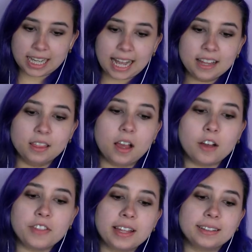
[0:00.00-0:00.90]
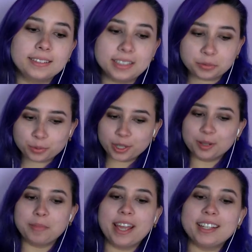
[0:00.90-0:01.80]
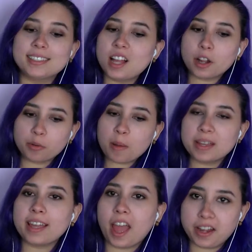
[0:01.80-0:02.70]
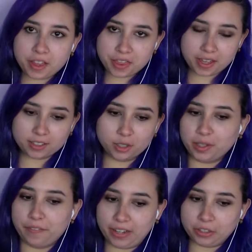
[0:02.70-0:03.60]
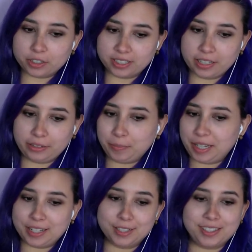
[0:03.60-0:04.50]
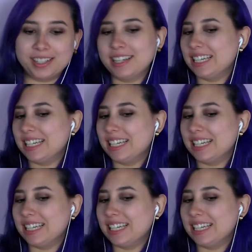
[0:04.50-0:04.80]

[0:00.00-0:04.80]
I love that the real mate is not grabbing anything to defend herself because